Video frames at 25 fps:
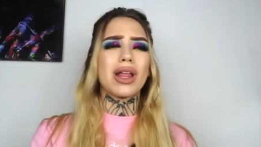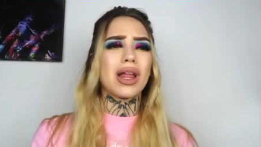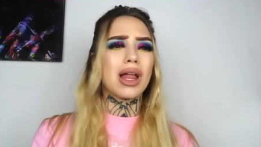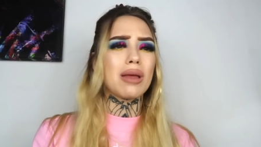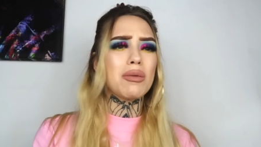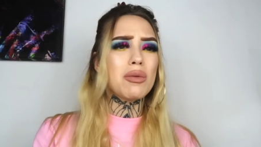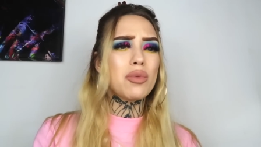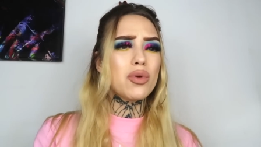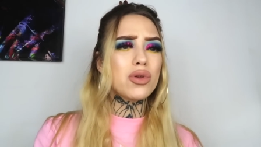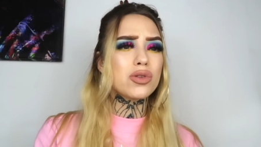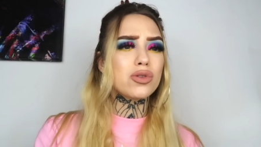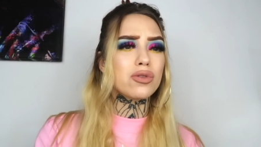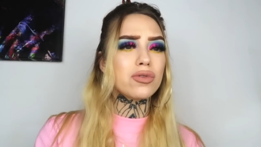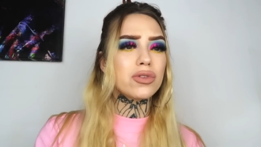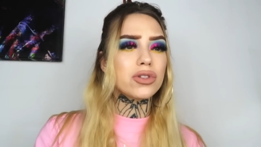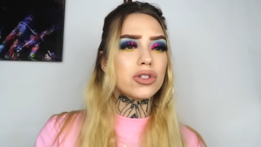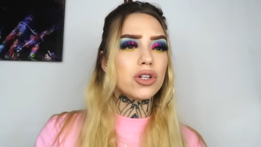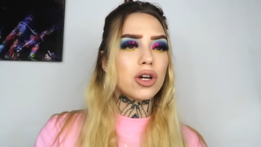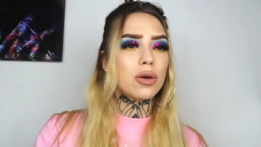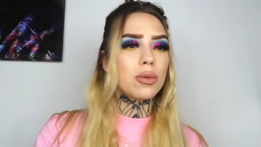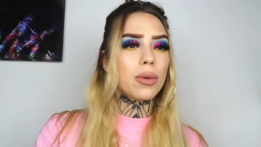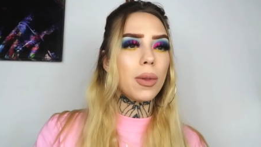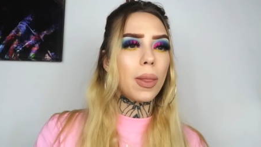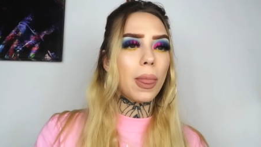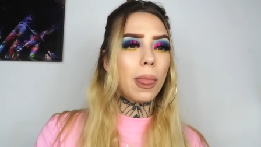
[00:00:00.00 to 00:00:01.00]
Let me put this over the
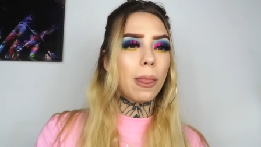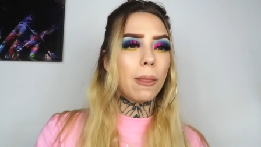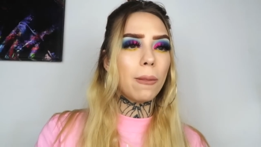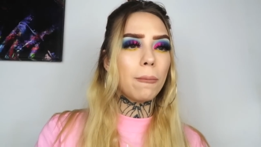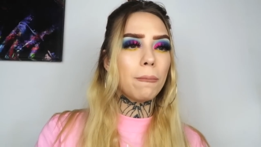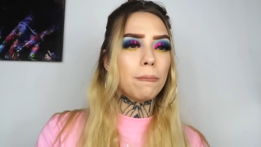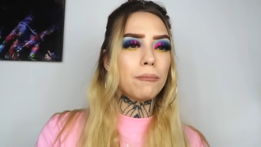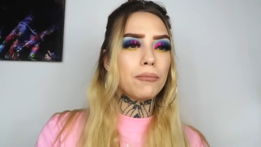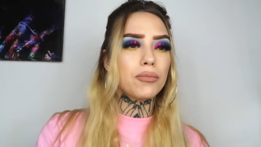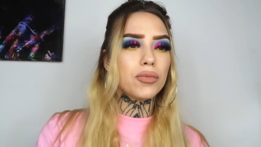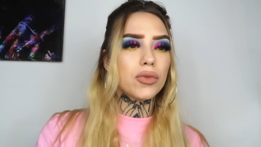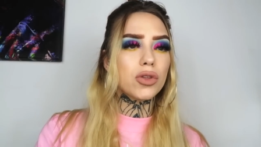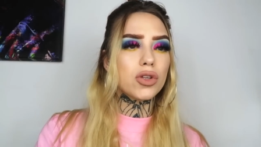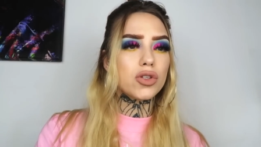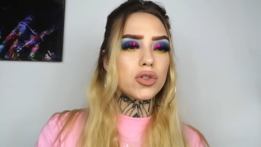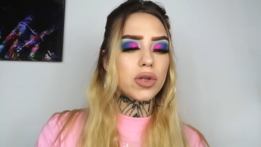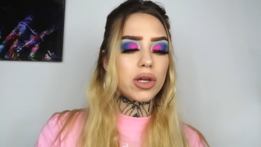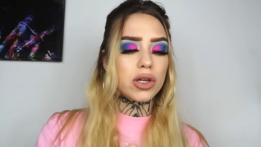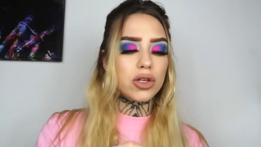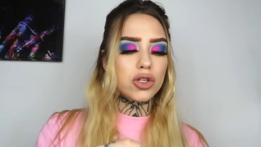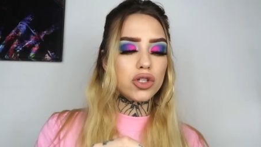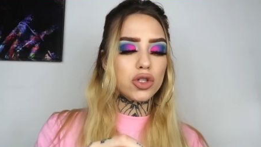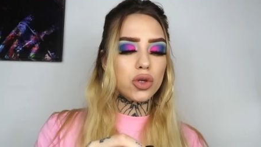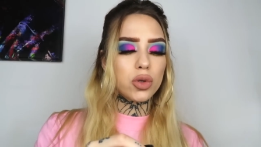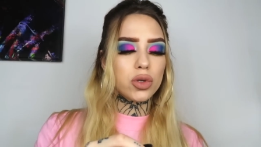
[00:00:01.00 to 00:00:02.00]
top, just so I
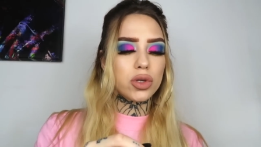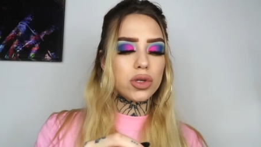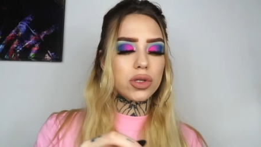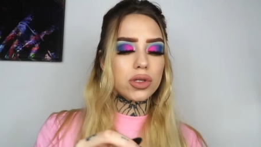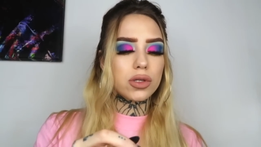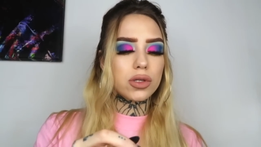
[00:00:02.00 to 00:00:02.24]
can show you.